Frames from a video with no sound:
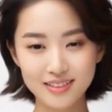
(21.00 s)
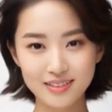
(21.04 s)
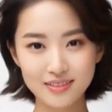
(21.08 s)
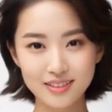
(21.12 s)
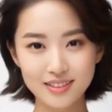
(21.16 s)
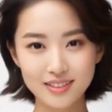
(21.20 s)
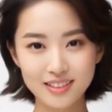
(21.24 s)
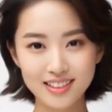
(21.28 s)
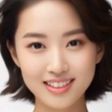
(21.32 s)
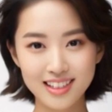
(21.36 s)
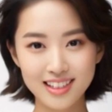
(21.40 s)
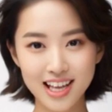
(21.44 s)

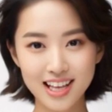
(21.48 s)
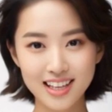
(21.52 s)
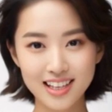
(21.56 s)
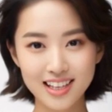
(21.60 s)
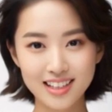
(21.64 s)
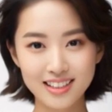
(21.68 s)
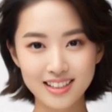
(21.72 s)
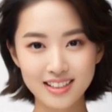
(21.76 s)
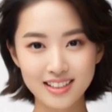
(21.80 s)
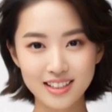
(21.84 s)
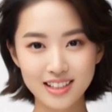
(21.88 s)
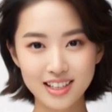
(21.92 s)
The
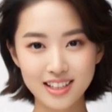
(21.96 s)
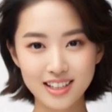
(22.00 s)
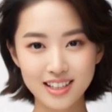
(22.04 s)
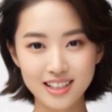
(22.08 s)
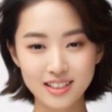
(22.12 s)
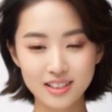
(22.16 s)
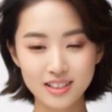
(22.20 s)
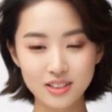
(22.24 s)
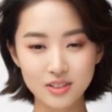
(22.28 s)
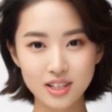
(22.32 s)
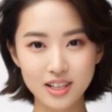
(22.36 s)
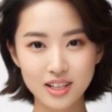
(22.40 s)
seller,
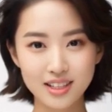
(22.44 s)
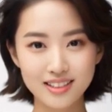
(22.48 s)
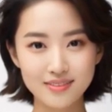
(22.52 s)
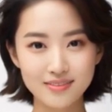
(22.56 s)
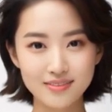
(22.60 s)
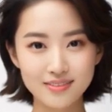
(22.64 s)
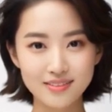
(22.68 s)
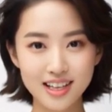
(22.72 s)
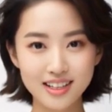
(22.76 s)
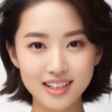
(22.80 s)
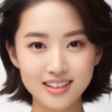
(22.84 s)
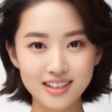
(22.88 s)
known as the
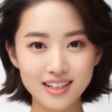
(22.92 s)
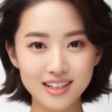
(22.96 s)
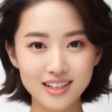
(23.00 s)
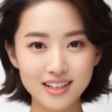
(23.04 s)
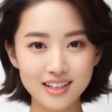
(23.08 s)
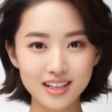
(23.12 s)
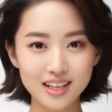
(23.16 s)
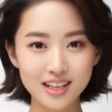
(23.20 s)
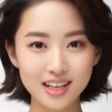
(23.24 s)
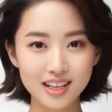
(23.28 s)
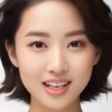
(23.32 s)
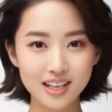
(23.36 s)

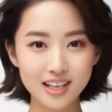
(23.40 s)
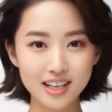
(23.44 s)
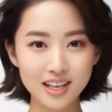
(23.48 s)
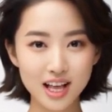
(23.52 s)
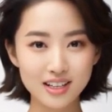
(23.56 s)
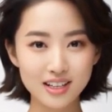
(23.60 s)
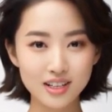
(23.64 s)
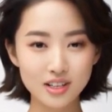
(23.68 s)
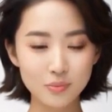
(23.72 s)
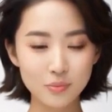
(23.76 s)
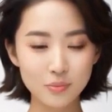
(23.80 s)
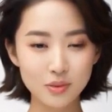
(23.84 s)
vendor,
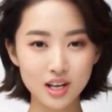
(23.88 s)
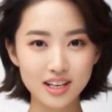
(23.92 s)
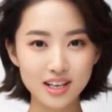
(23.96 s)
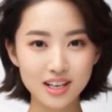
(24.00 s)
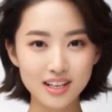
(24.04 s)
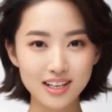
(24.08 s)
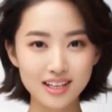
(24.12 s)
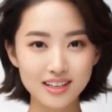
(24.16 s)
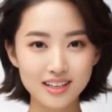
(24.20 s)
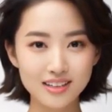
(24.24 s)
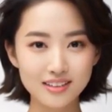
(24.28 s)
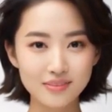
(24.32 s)
and the
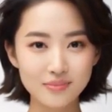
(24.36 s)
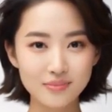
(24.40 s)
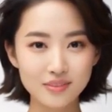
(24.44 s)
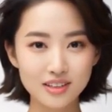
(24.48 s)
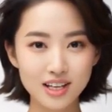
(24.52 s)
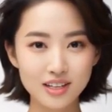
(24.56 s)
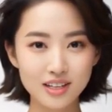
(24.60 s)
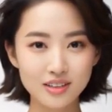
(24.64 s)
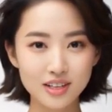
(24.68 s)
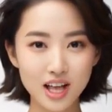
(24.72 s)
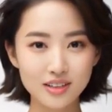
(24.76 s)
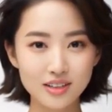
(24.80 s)
buyer need to
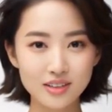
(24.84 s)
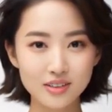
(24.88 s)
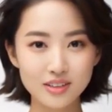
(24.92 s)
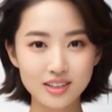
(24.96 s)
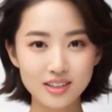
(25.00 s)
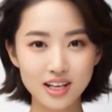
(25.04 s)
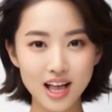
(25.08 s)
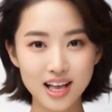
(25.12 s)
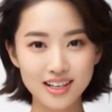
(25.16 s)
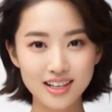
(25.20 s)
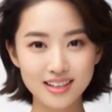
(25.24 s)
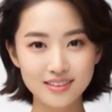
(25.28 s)
figure out who
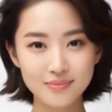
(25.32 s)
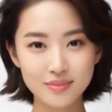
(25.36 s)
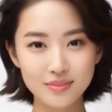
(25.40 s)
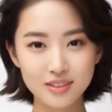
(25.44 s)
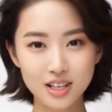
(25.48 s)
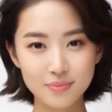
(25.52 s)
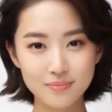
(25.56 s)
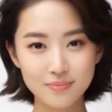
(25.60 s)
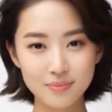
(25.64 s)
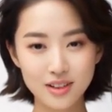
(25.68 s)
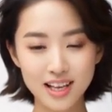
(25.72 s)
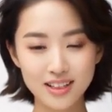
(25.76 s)
gets the
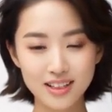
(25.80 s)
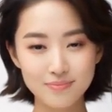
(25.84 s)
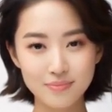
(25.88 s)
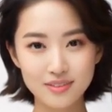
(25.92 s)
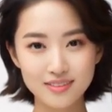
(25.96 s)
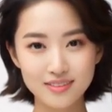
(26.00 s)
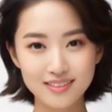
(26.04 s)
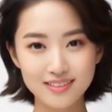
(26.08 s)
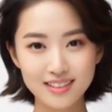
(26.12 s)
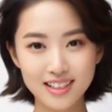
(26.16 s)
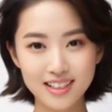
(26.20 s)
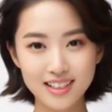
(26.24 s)
rent
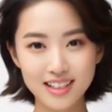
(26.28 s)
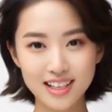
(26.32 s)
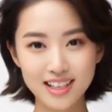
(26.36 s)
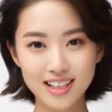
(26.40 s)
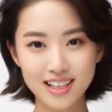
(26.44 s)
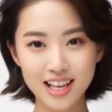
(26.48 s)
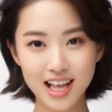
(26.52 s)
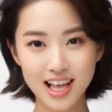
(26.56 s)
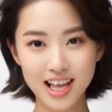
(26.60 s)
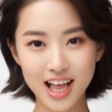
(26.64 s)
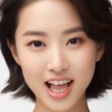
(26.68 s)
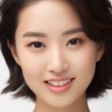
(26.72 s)
payments
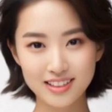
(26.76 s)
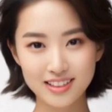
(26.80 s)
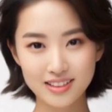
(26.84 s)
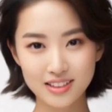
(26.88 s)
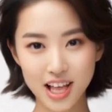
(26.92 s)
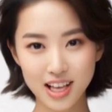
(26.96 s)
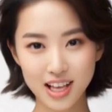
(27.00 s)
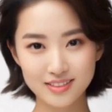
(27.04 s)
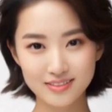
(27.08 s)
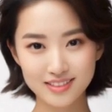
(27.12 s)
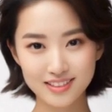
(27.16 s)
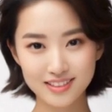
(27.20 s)
and who
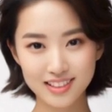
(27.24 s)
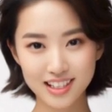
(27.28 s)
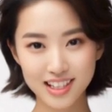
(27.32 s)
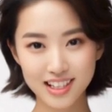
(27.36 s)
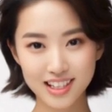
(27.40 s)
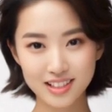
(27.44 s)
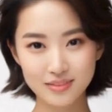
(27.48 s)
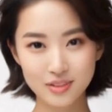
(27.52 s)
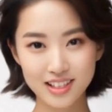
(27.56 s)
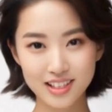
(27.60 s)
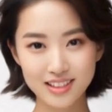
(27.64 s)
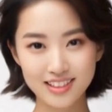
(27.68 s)
covers the
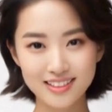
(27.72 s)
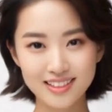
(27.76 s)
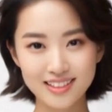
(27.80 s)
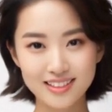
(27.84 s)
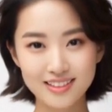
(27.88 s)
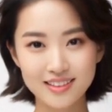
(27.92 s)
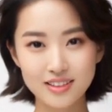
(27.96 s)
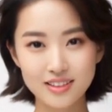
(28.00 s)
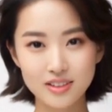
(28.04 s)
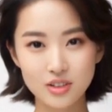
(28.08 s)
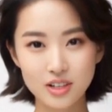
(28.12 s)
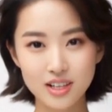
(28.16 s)

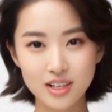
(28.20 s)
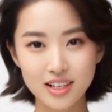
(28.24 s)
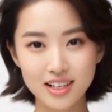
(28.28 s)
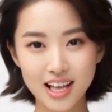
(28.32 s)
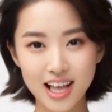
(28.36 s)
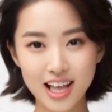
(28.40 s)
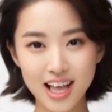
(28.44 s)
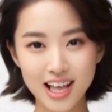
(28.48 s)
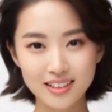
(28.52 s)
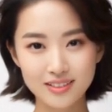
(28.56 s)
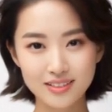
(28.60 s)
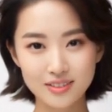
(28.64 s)
expenses during the
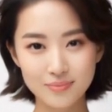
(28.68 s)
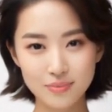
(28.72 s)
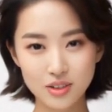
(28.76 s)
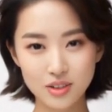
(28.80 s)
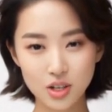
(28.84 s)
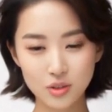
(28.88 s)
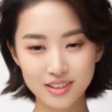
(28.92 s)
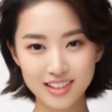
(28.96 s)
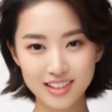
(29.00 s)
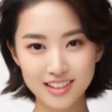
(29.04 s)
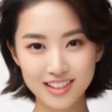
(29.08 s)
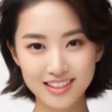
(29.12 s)
time the
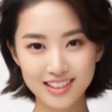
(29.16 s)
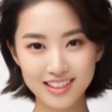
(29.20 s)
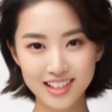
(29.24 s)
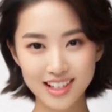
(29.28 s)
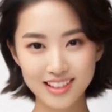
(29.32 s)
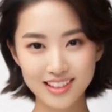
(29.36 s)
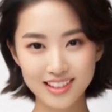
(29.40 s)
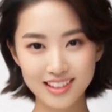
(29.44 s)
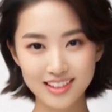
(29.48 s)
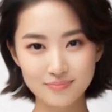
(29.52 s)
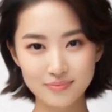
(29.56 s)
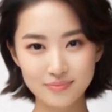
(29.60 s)
property
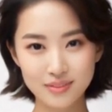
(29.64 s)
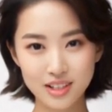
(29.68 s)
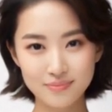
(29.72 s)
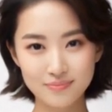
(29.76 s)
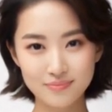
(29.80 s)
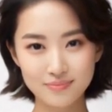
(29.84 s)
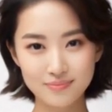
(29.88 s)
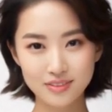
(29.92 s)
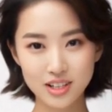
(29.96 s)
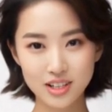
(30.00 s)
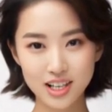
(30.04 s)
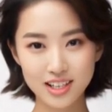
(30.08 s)
sale is being
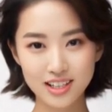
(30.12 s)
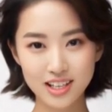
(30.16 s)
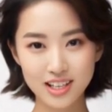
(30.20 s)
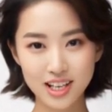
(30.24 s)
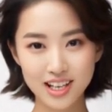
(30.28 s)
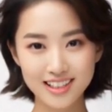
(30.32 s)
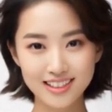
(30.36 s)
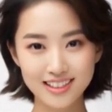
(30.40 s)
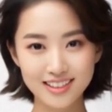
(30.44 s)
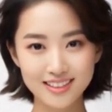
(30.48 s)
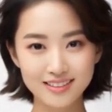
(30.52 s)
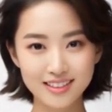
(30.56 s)

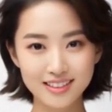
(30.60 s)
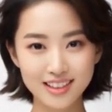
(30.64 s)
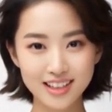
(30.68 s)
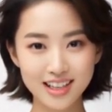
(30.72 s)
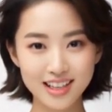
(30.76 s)
finalized.